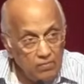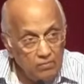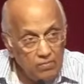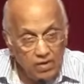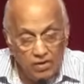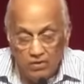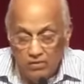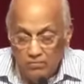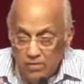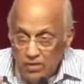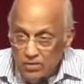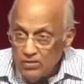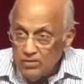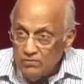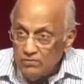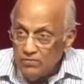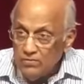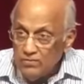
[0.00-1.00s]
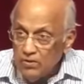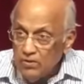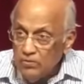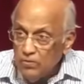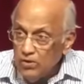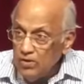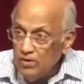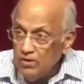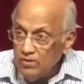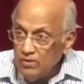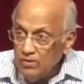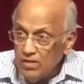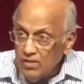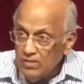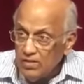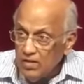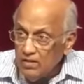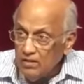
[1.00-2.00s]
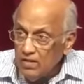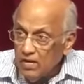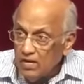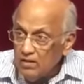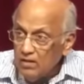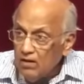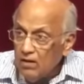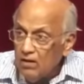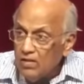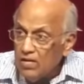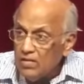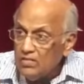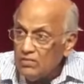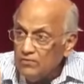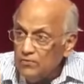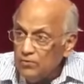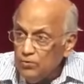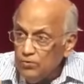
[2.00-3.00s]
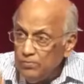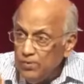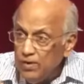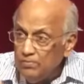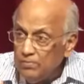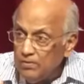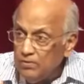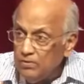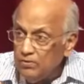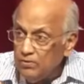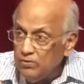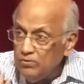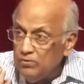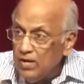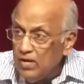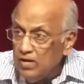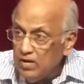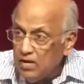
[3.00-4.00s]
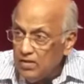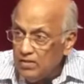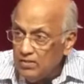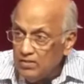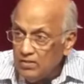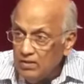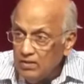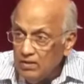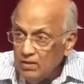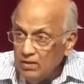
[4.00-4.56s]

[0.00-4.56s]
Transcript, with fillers: But in the midst of the world of things like that, God has a few people who realize